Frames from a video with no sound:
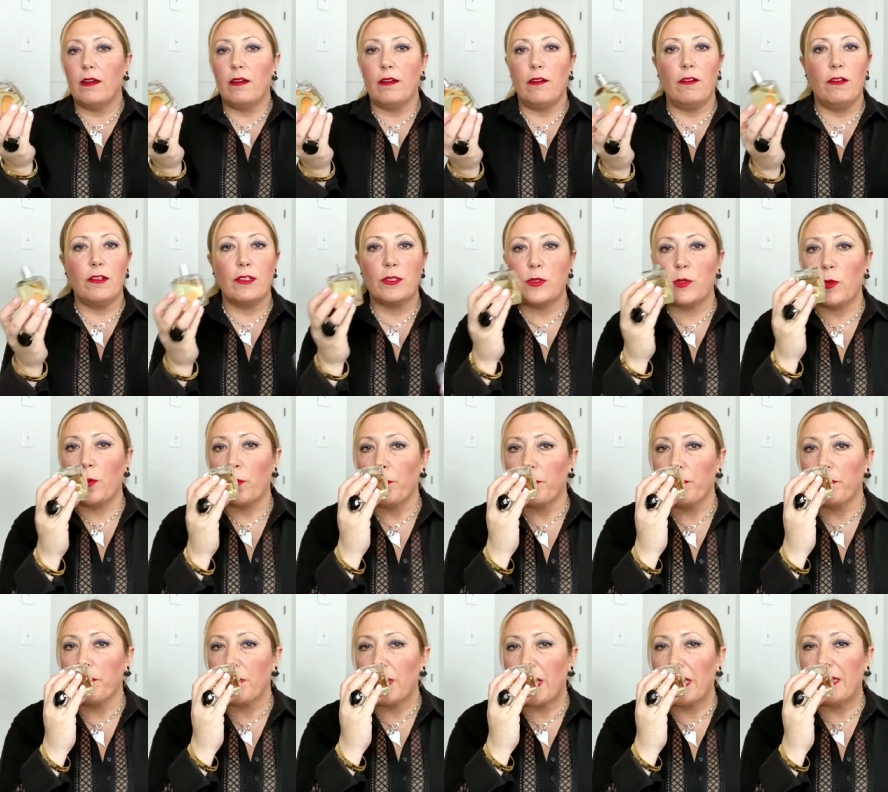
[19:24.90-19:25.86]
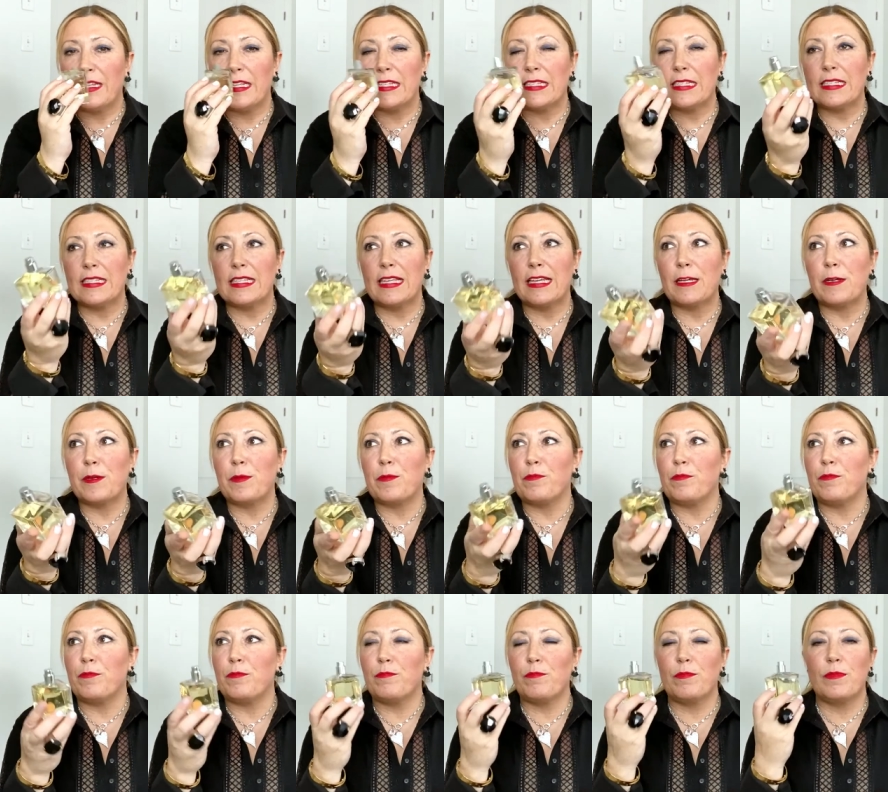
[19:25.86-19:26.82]
Also, this is a
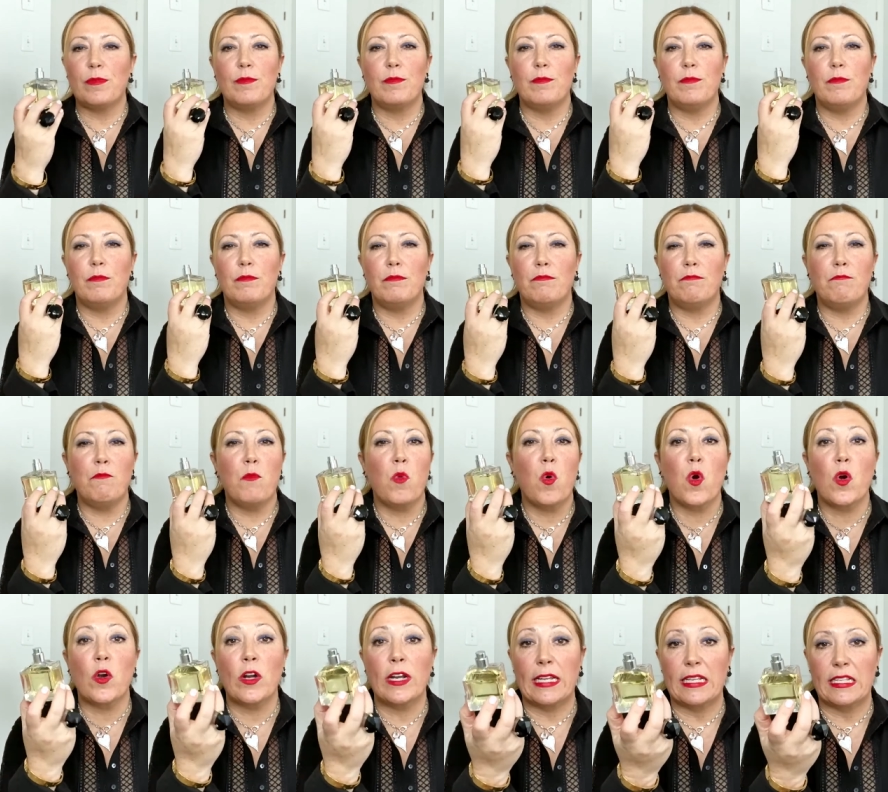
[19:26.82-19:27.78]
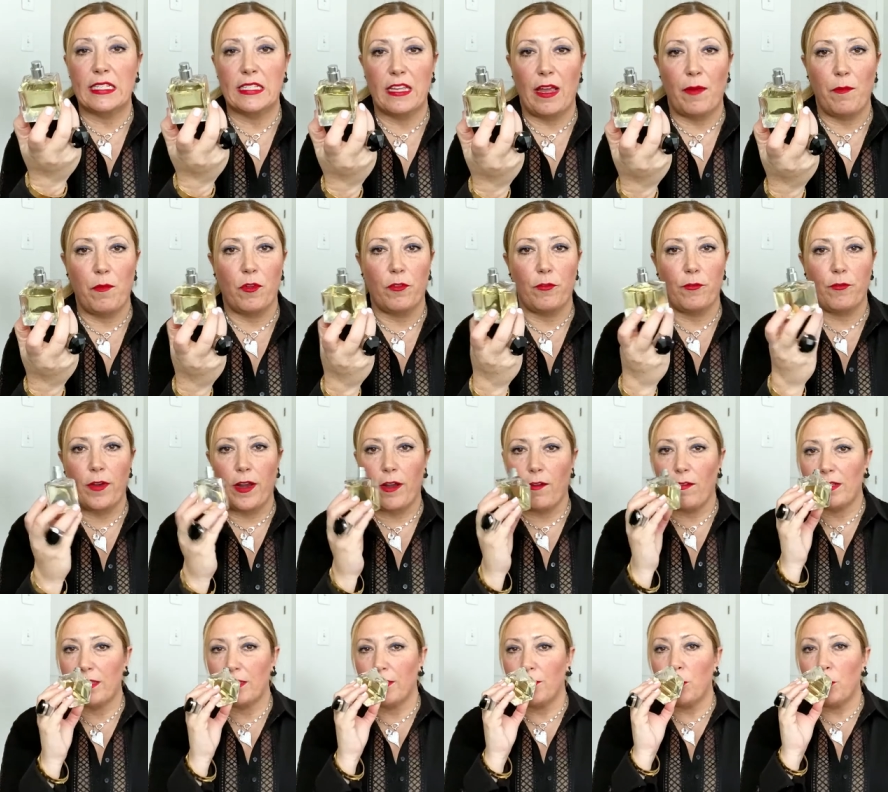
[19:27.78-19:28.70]
morning type of fragrance.